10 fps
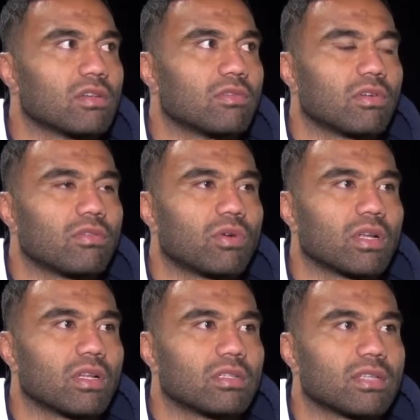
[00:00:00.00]
of
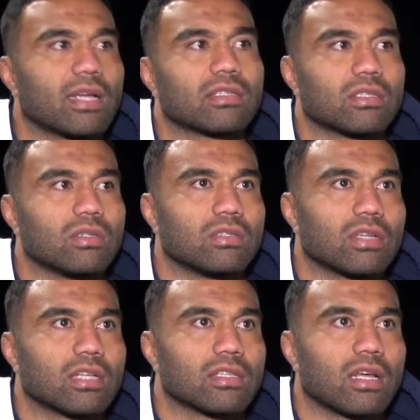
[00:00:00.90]
what it takes to
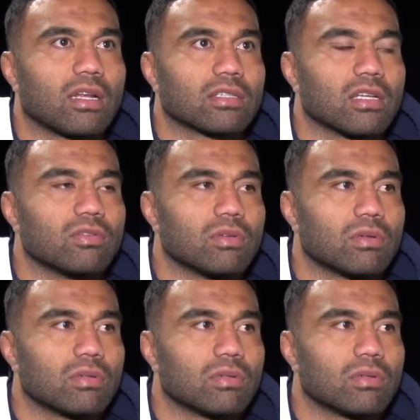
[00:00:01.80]
get to that next level.